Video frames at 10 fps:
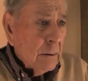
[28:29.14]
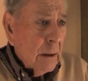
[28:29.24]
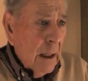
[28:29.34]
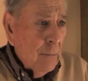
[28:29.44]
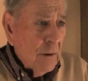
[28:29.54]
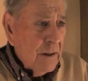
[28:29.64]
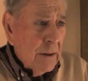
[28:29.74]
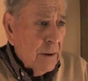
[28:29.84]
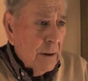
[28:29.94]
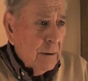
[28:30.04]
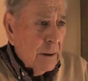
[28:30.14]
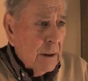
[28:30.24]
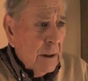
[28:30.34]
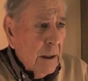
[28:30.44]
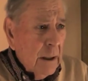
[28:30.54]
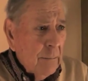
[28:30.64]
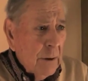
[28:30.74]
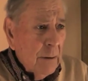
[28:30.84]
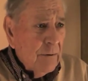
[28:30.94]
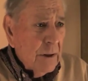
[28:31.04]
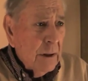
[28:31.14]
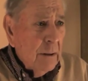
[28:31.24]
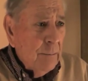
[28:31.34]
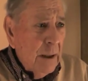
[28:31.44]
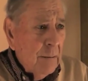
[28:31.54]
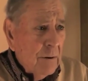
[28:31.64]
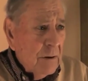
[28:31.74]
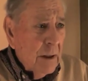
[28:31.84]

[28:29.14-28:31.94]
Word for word: I wasn't there at the time, but I'm saying the bombers,